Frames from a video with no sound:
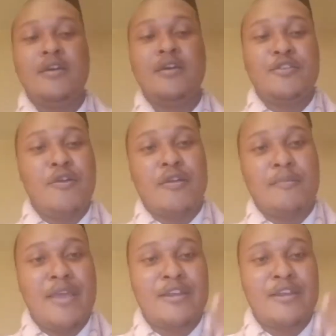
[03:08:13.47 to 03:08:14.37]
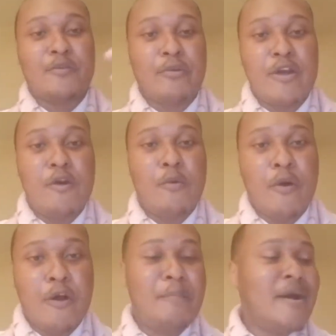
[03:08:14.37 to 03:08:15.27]
you know what I mean, in the real
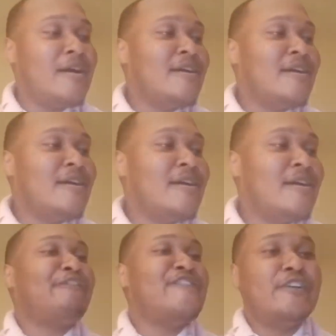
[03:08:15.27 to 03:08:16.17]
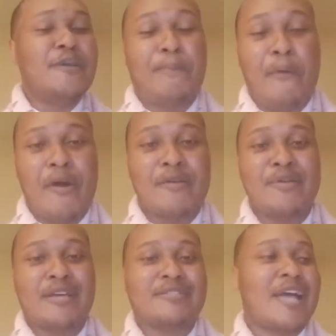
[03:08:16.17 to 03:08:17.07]
world, but I feel important
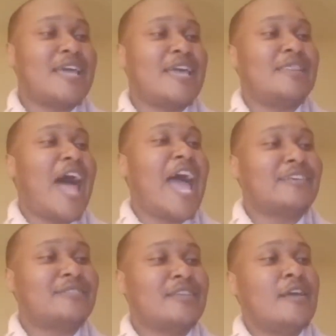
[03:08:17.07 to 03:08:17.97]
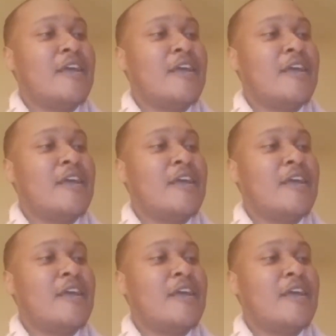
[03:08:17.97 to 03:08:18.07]
because I get likes